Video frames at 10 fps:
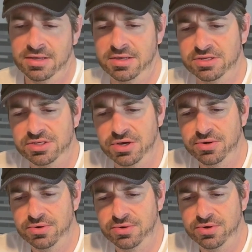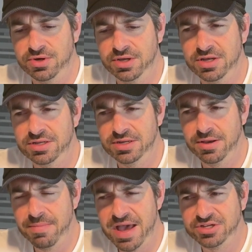So
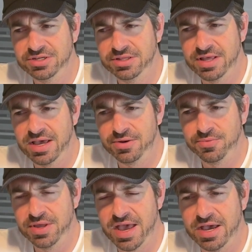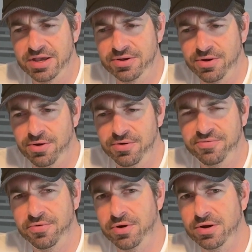imagine that we had all
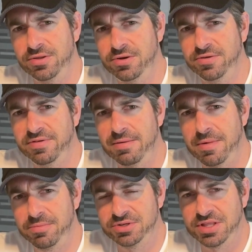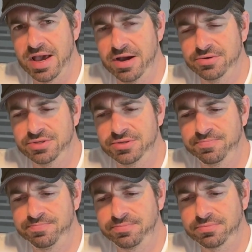435 members of the
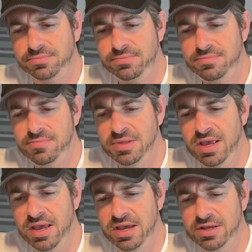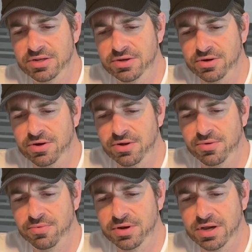House and
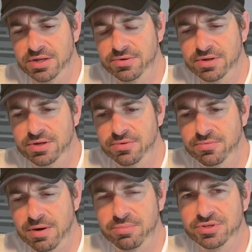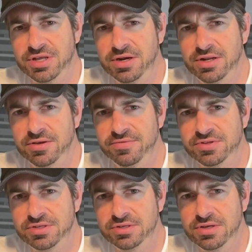all 100
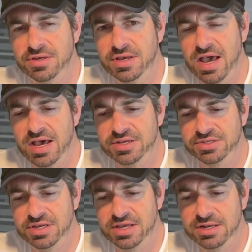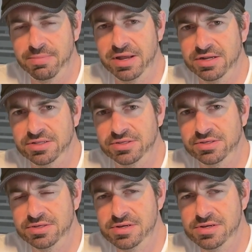representatives as independents.